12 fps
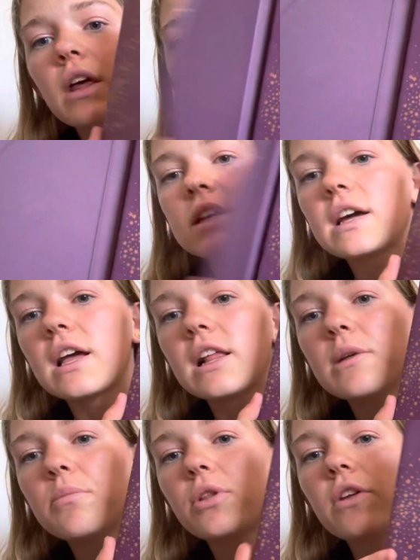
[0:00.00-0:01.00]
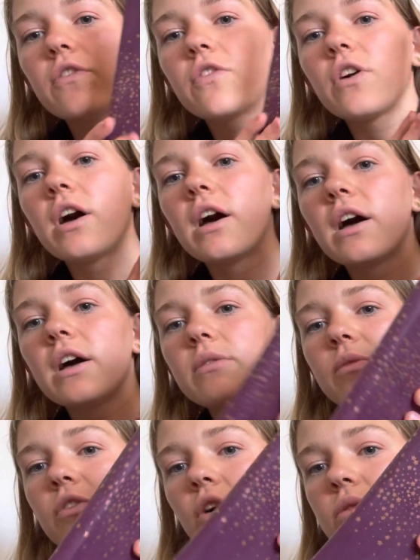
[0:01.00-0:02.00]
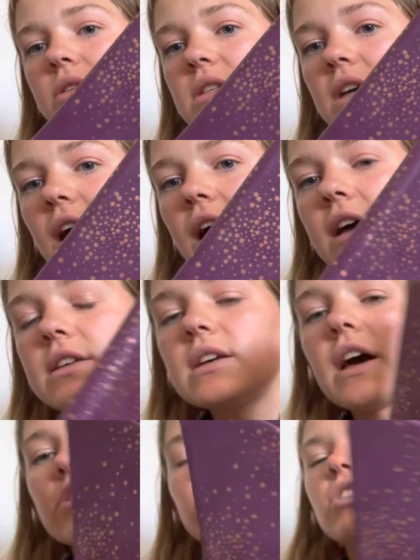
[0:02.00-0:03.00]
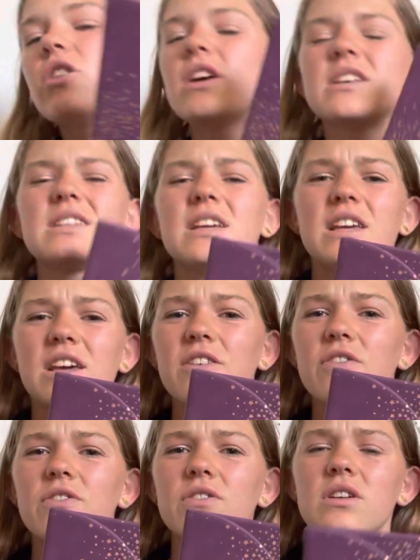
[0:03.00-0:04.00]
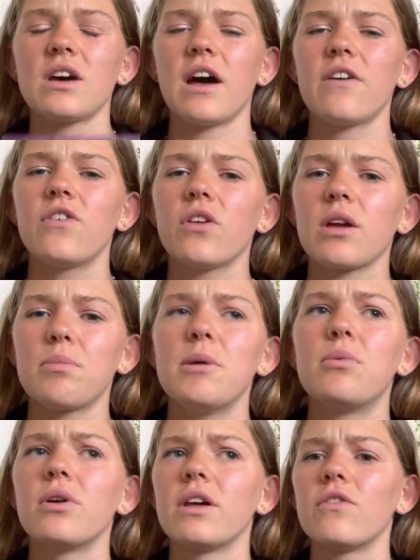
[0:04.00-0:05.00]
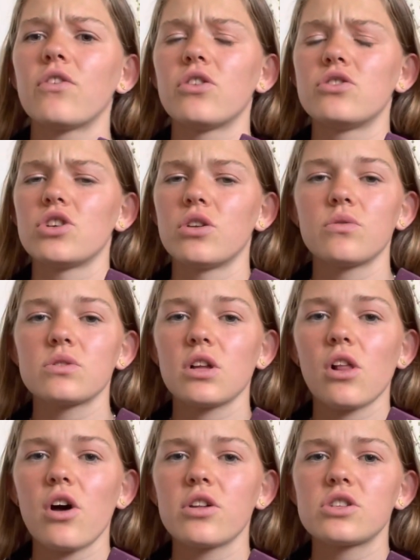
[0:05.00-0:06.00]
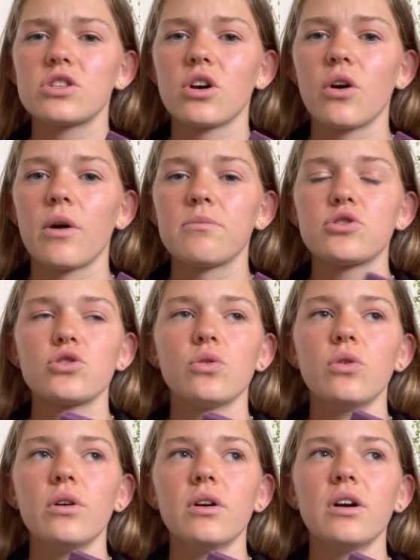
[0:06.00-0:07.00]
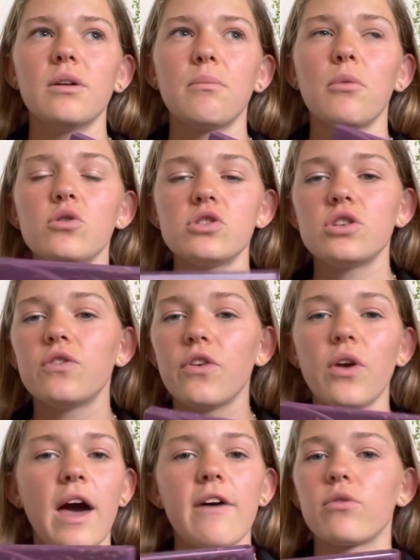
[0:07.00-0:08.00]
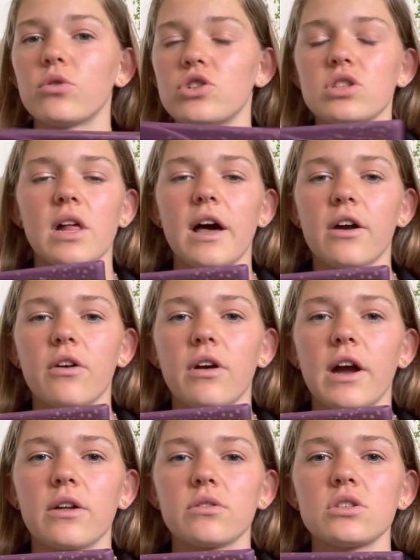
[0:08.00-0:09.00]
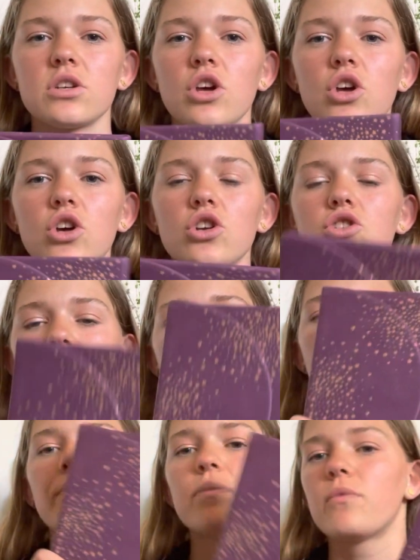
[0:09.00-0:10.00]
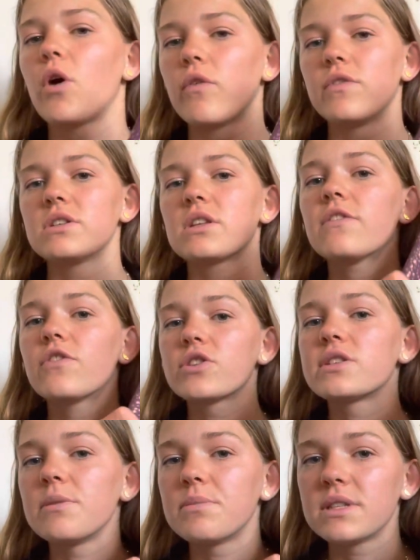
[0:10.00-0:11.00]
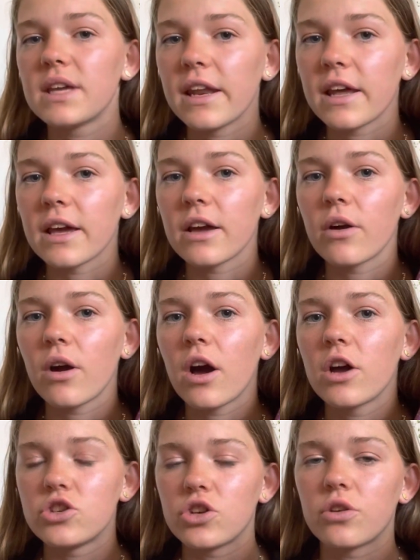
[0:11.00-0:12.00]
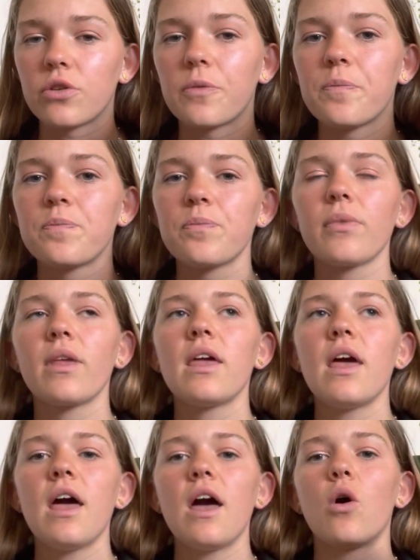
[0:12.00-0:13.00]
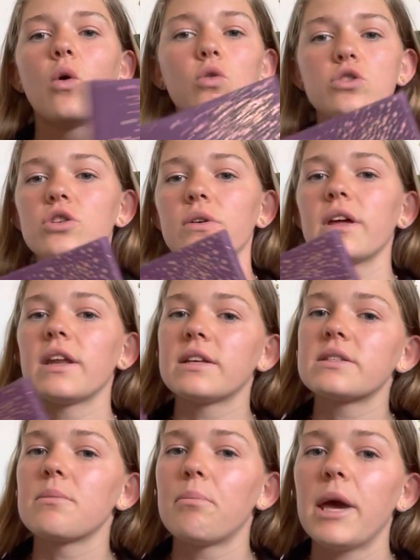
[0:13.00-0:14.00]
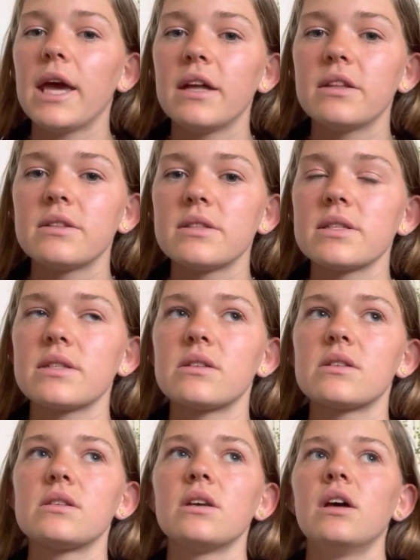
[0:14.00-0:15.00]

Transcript: has like a clip on the front with gold stars. I actually got it as a gift. I feel like people give journals a lot, so I'm sure most of you have one just lying around. So obviously first step is getting a journal. Also getting some pens,